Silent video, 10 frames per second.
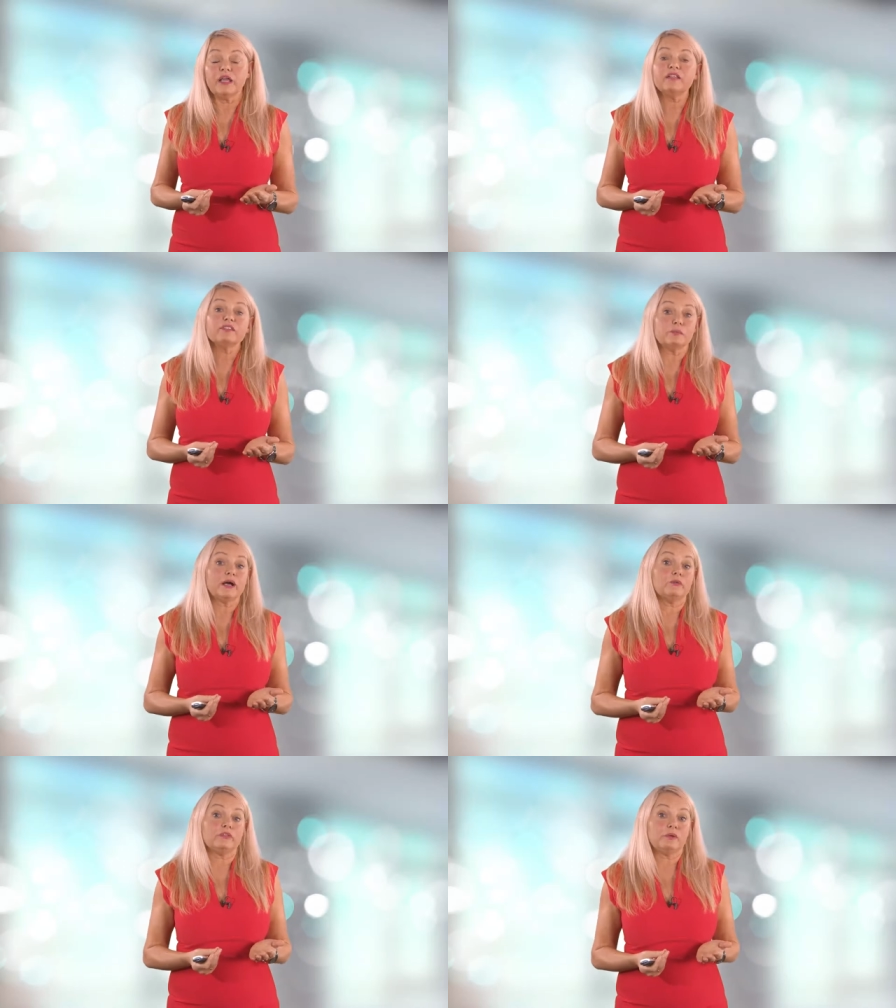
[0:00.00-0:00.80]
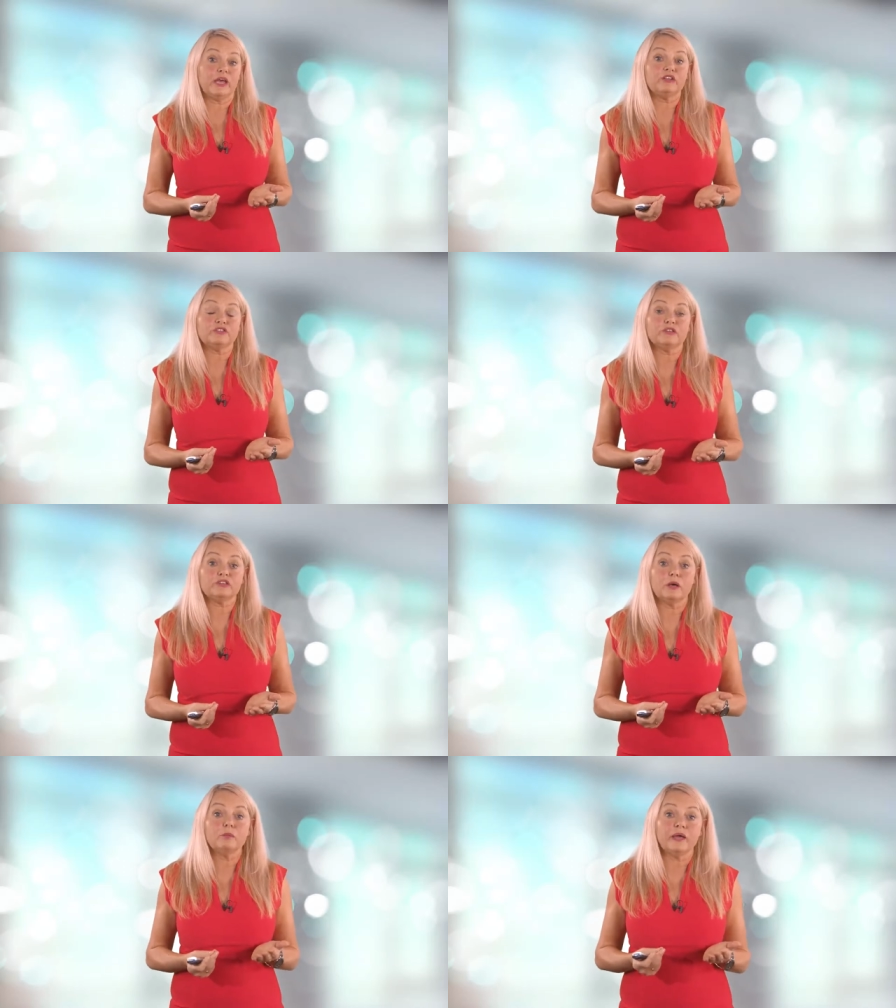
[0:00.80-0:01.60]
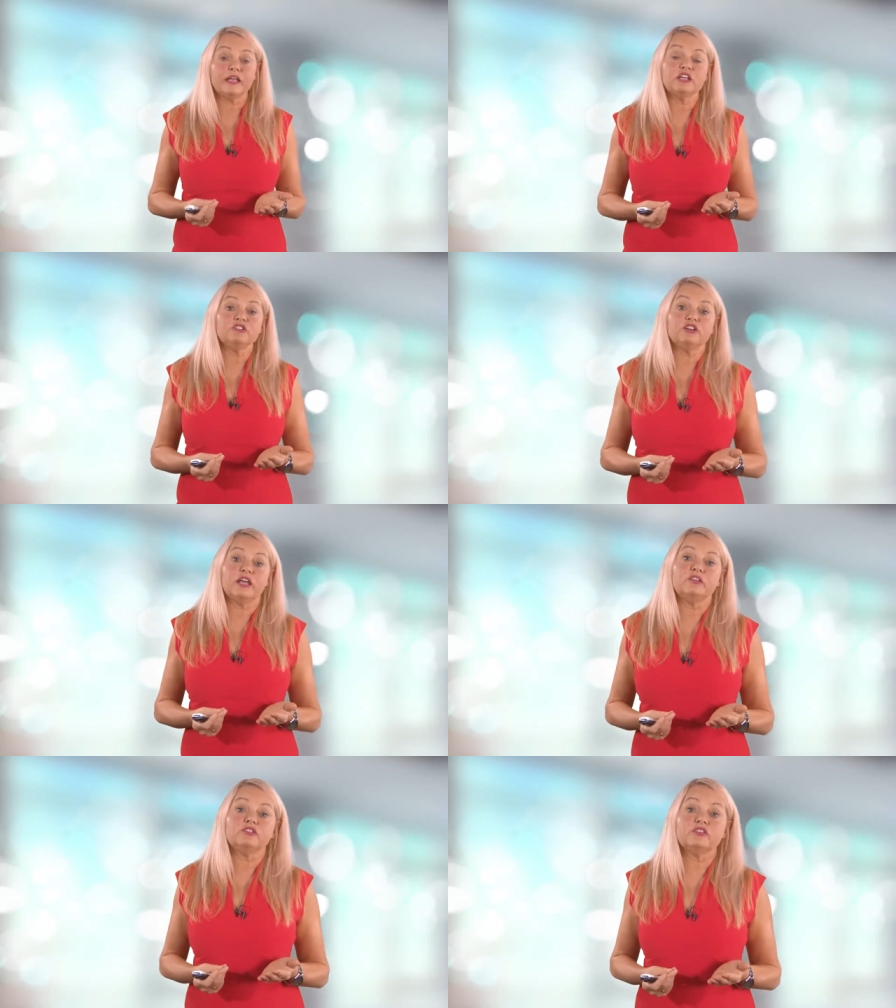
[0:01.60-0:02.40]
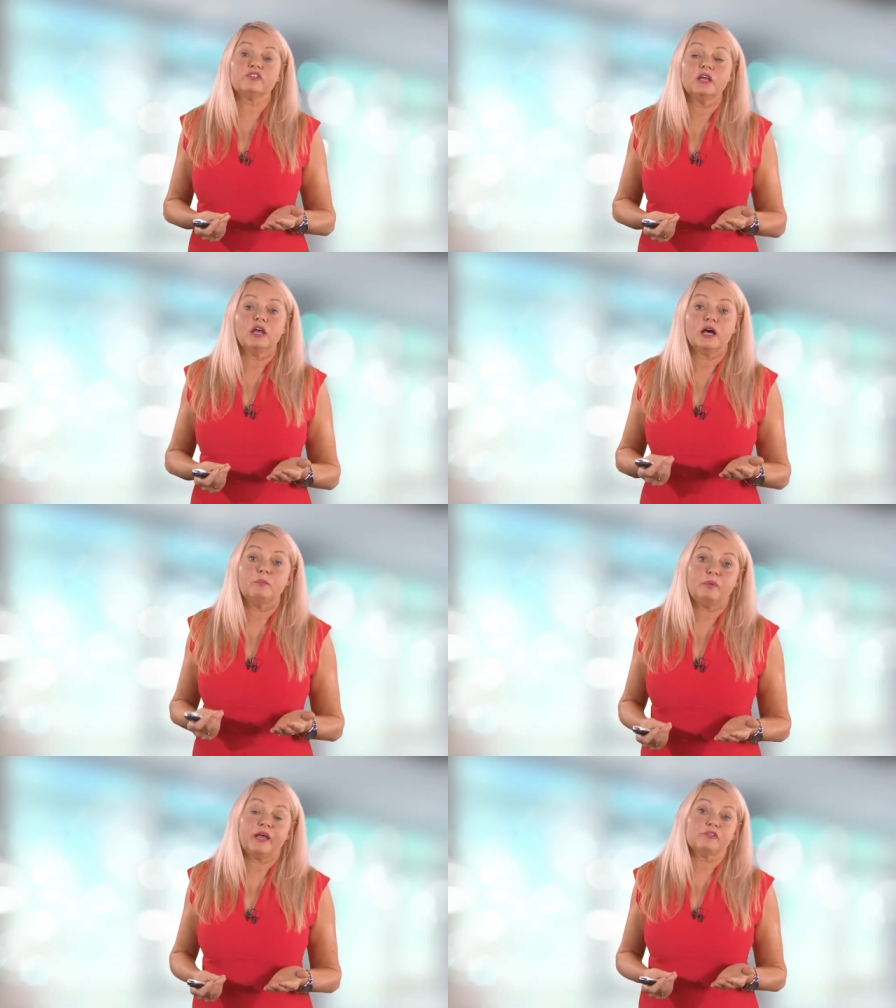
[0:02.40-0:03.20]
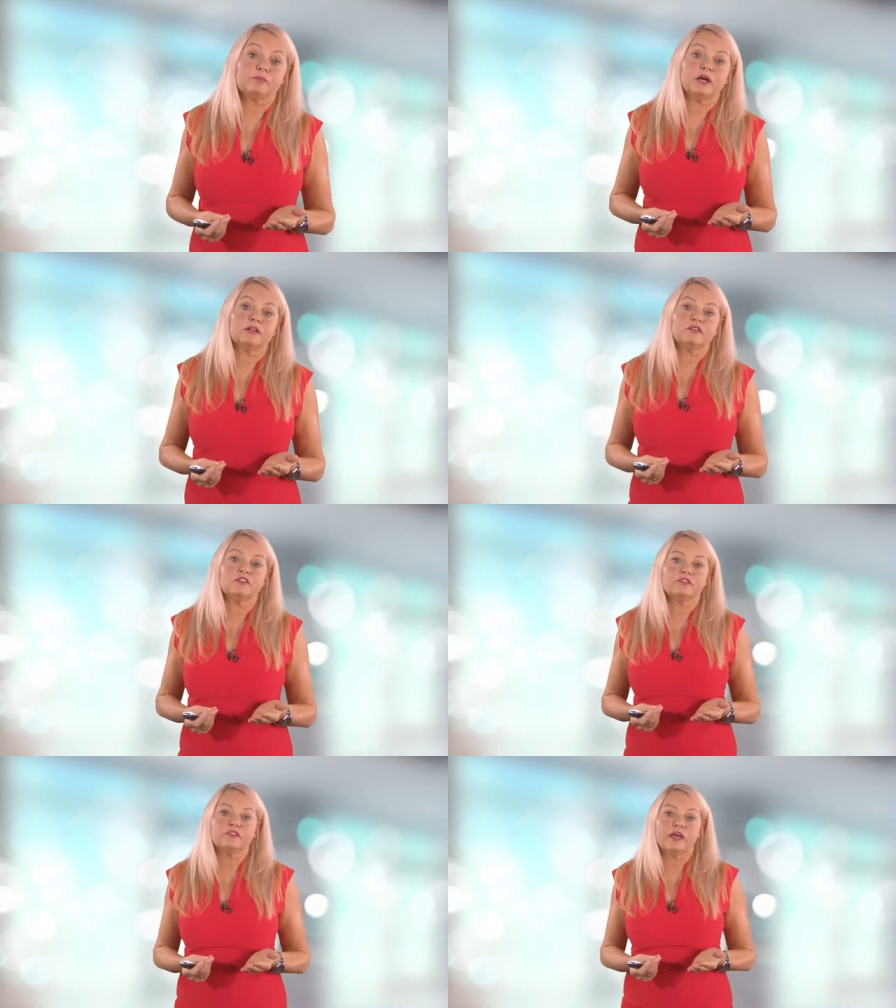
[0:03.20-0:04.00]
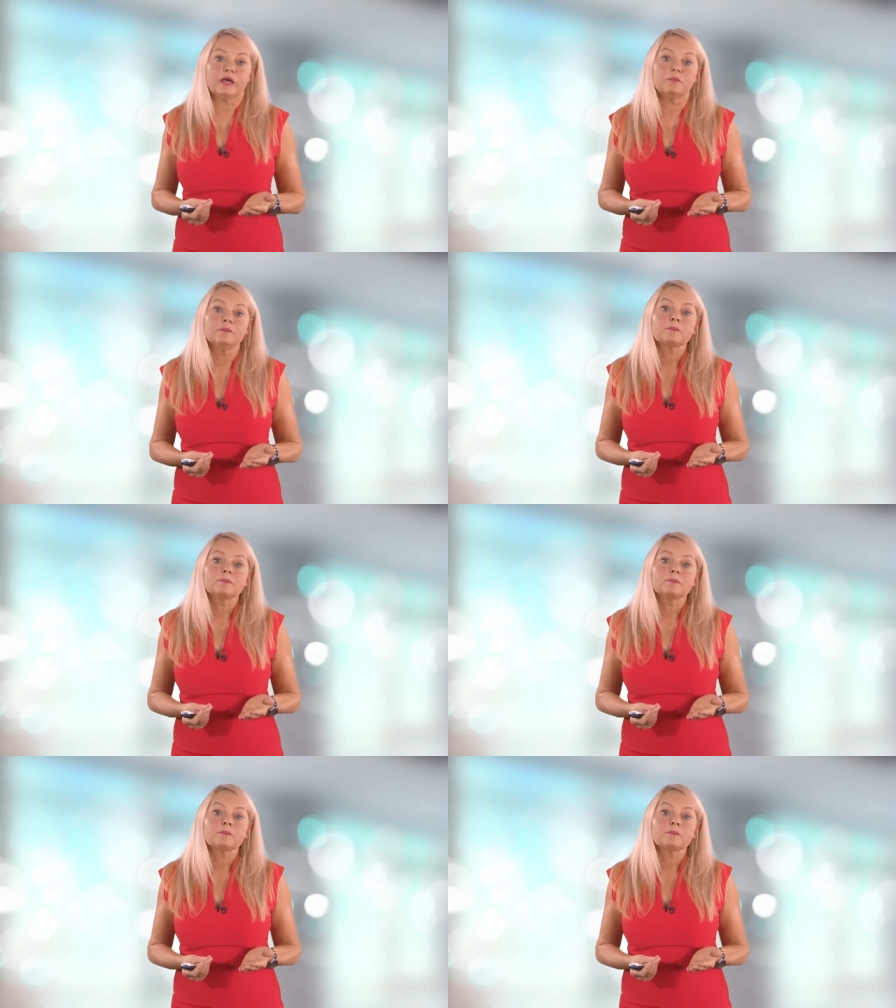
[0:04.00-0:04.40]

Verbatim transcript: It's about the patient and making changes and best practice for them.